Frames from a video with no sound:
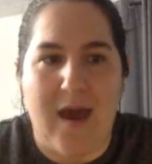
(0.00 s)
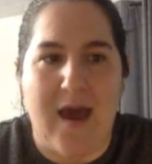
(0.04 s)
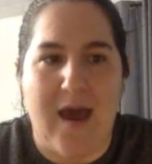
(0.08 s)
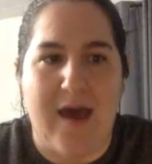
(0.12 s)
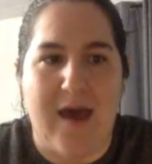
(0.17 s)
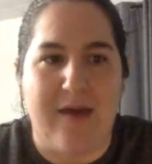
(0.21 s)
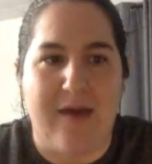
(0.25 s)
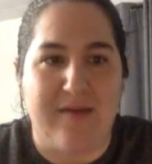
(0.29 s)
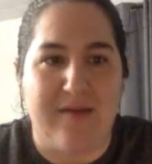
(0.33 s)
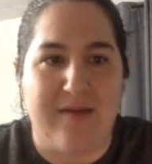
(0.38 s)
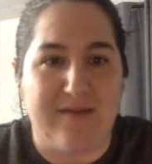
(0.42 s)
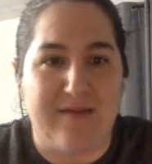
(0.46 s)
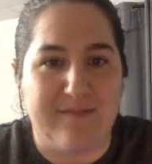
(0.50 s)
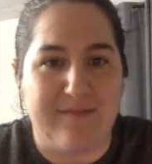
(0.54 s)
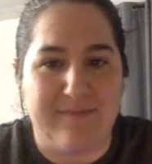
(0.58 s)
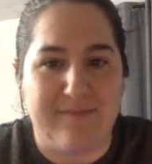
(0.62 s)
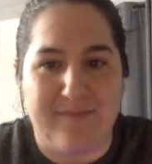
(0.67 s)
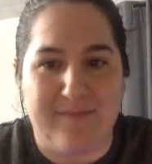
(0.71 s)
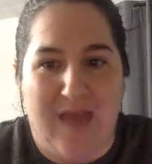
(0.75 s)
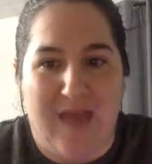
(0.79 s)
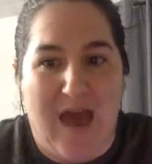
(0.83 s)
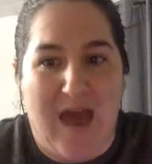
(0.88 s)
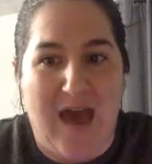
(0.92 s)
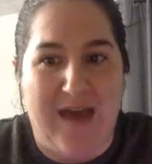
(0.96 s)
Uh,
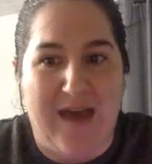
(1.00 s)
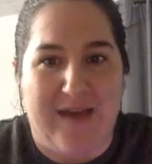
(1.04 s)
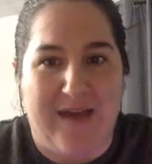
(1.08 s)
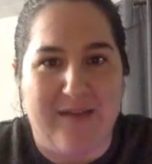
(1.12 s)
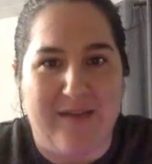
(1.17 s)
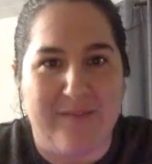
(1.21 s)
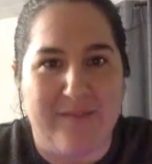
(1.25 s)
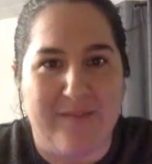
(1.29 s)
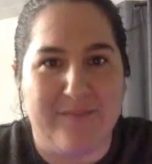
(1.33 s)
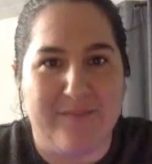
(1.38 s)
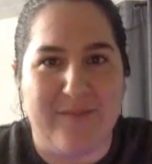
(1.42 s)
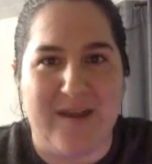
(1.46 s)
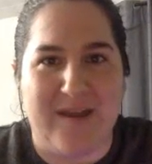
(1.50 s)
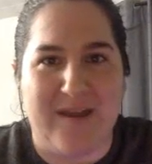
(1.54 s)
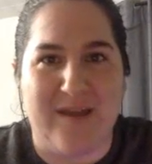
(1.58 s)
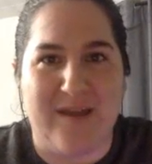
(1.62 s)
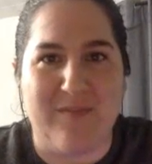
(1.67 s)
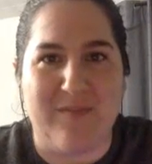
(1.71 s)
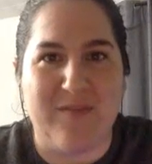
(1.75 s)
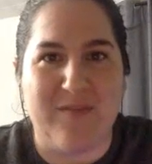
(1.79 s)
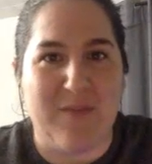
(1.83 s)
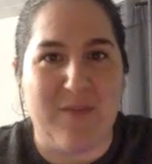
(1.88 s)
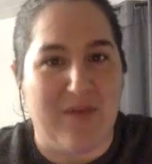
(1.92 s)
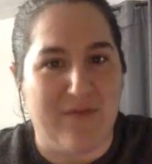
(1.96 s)
Hi, my
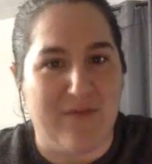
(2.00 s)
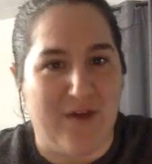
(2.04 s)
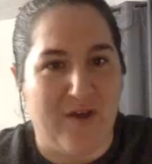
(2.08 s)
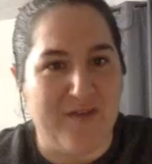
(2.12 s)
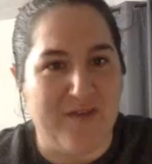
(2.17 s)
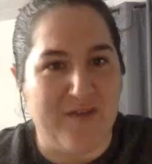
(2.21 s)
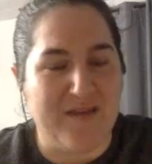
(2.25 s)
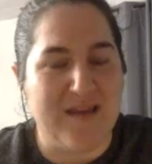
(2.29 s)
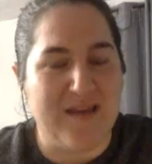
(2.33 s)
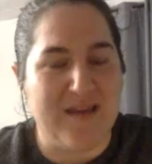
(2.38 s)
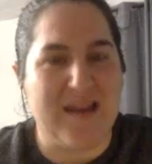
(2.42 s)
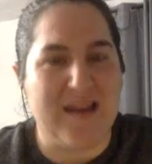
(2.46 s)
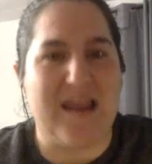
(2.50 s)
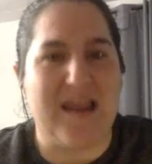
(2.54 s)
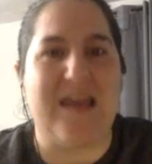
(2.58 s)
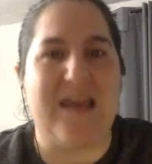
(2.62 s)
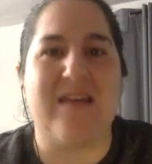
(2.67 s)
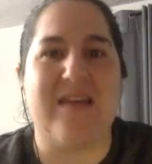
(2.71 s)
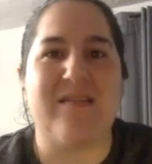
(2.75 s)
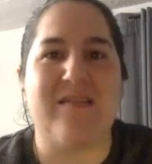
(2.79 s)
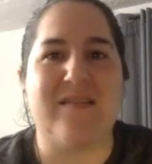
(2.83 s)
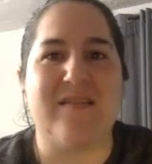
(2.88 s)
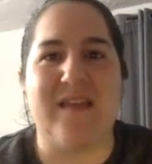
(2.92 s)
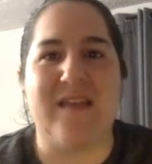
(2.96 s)
name is Beth Fawcett,
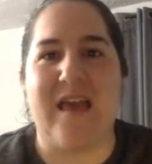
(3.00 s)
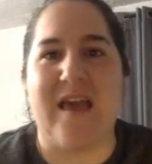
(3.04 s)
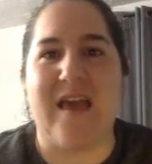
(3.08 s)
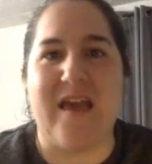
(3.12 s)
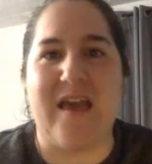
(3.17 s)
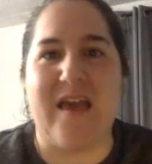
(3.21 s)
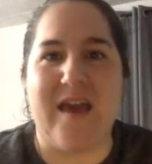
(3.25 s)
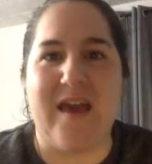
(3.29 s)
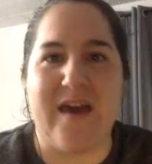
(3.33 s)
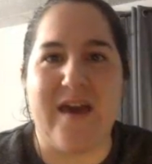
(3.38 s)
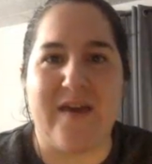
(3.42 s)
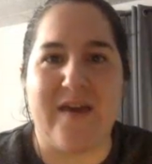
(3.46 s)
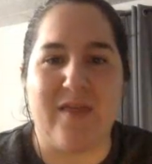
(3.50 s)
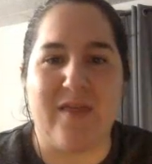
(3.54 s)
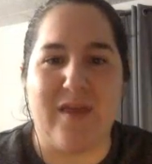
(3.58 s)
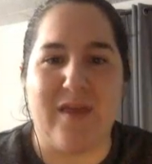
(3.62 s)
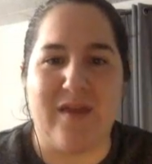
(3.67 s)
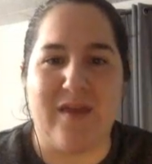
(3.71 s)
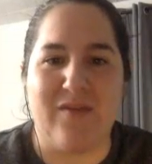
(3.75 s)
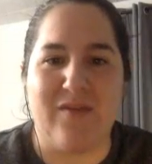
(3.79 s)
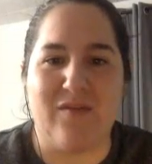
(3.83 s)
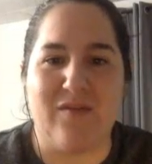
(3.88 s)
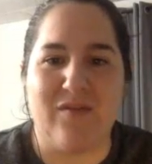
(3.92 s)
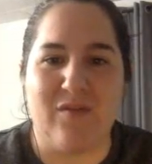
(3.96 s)
and today I'd
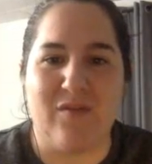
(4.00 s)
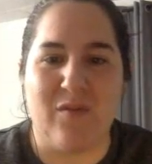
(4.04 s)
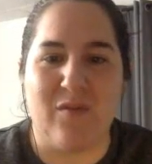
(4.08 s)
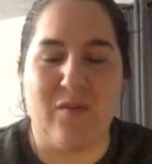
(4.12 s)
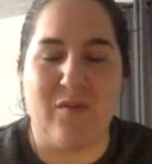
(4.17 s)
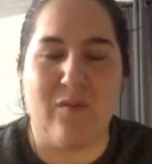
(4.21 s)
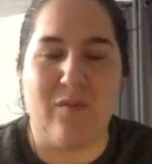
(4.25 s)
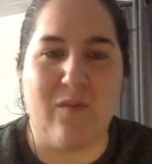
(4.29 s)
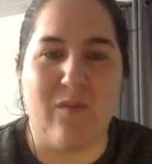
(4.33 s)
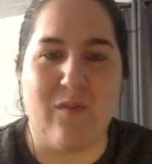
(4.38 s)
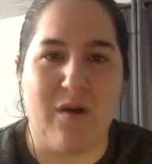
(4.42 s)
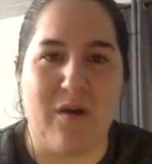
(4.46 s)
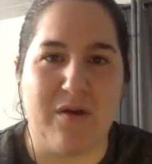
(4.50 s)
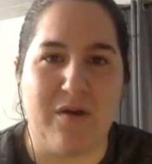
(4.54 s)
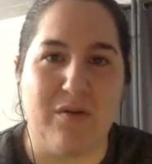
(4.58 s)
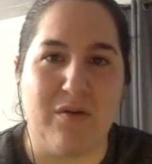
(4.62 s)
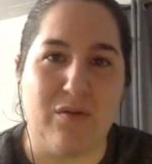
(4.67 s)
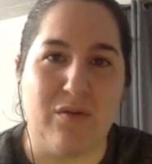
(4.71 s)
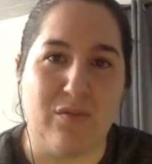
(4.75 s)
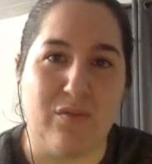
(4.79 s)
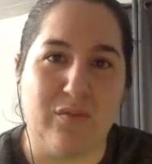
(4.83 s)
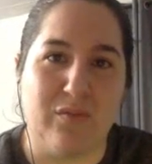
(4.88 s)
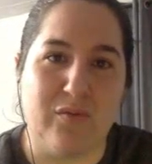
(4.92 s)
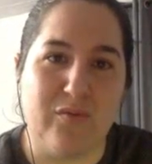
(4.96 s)
like to walk
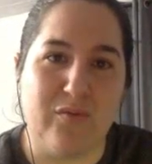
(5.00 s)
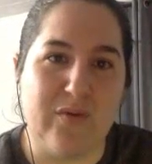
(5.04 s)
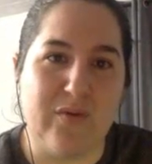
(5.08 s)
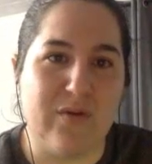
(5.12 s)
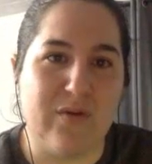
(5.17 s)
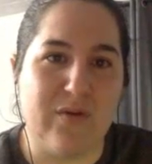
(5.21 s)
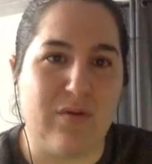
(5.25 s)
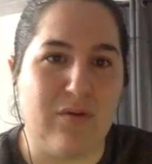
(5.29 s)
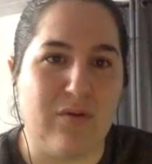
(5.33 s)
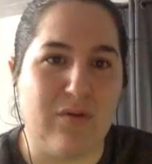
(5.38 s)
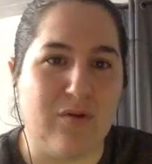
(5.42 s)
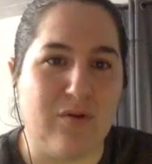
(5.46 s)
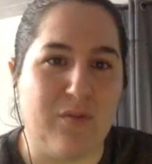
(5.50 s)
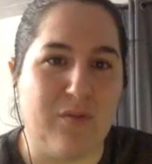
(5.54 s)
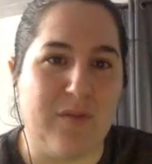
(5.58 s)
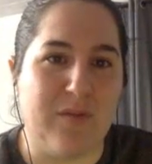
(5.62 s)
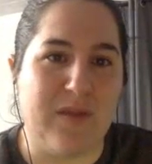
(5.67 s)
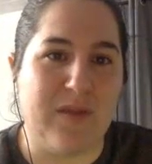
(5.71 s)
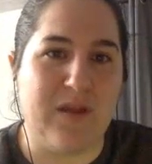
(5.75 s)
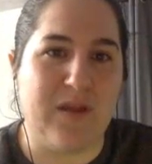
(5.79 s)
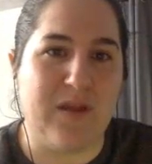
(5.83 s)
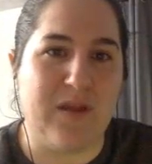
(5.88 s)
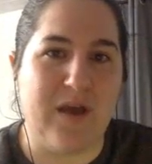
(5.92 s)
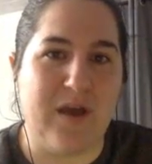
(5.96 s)
you through a little
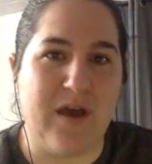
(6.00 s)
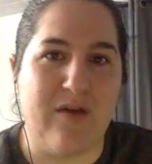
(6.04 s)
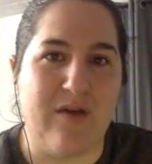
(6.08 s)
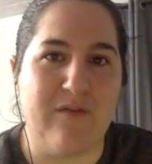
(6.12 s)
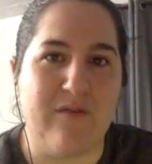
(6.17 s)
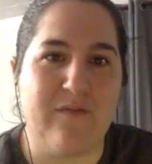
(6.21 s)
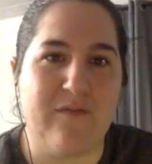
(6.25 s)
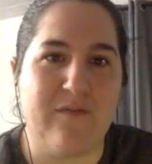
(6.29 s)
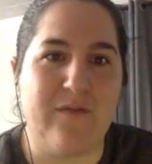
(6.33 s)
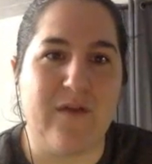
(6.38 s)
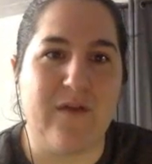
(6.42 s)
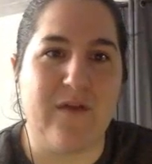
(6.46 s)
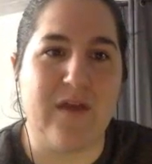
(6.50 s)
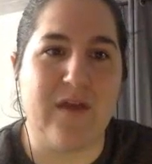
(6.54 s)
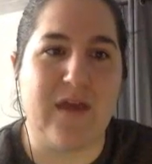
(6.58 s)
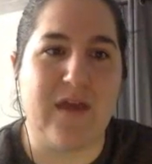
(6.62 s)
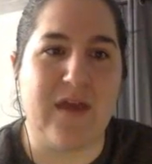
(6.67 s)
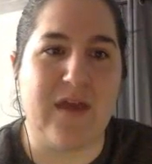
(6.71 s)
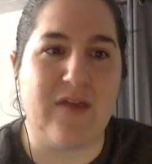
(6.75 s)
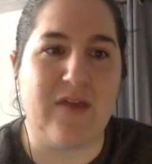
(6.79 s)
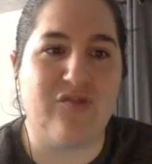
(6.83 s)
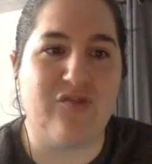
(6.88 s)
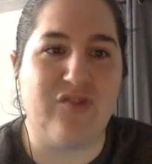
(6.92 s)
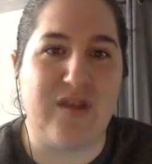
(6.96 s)
bit of
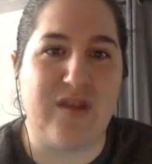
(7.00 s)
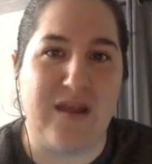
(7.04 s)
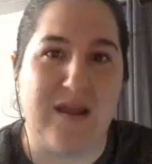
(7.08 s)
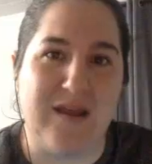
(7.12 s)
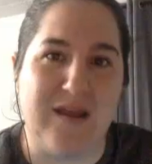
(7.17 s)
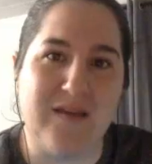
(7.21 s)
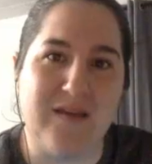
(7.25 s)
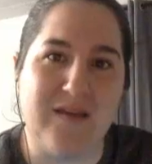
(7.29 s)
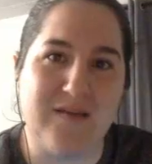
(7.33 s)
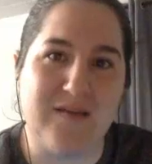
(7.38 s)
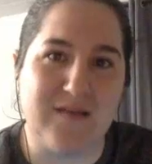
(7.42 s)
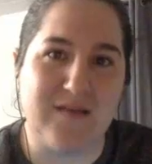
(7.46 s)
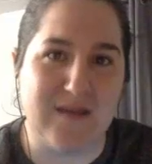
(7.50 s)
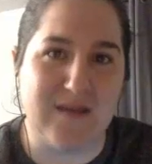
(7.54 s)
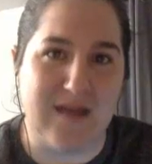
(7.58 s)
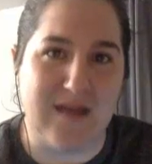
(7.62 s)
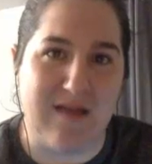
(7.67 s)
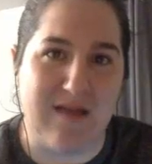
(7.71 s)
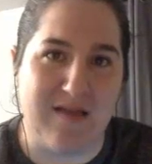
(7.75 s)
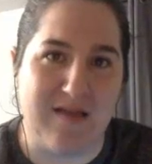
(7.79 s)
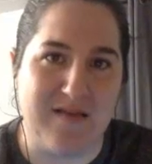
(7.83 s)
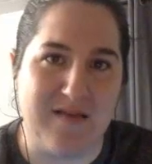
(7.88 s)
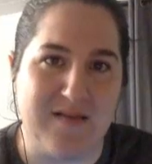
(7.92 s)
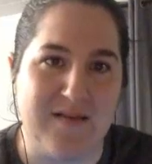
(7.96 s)
a genetics
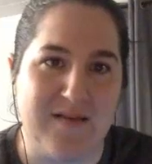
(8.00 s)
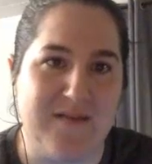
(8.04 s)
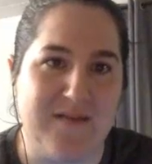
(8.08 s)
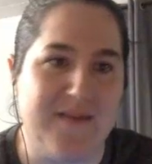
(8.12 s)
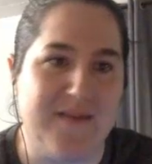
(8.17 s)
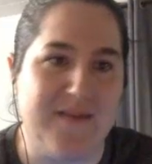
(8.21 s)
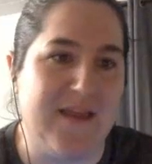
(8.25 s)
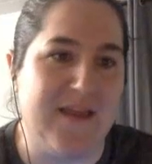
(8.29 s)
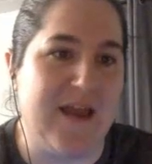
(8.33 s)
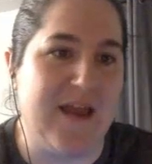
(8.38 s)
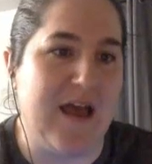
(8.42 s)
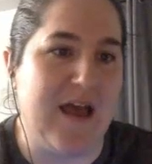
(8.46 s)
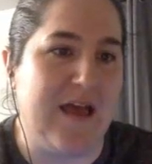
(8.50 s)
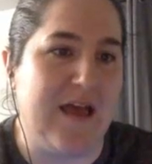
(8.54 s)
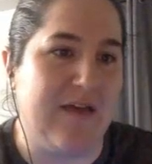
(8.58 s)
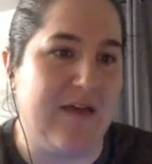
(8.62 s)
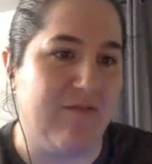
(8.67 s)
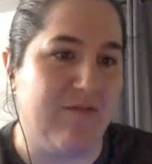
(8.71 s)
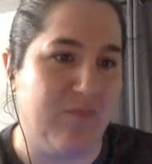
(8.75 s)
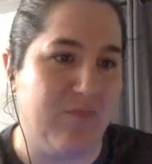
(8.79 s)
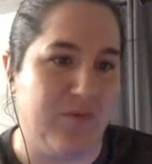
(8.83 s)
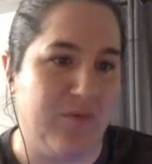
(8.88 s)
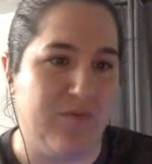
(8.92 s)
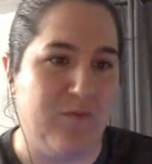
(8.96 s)
analysis that I
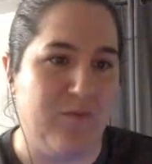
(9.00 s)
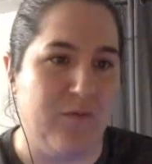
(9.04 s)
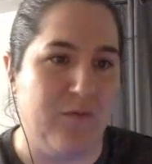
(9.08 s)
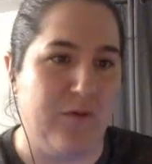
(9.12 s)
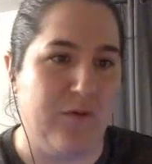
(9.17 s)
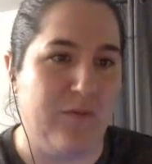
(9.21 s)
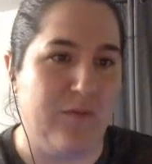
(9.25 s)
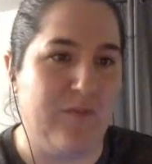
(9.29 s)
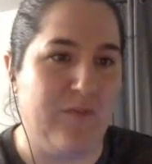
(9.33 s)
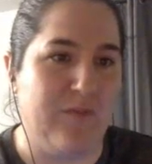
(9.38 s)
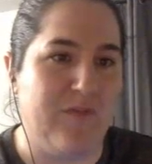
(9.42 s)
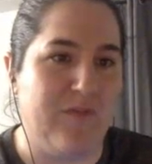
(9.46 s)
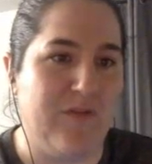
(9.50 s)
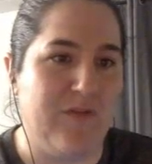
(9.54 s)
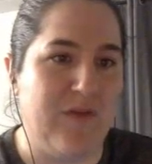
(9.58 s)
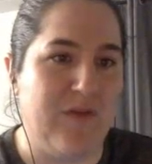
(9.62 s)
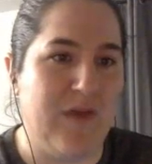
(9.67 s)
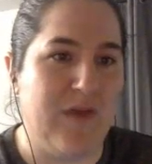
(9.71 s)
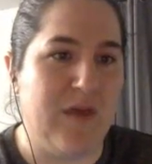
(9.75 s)
have performed.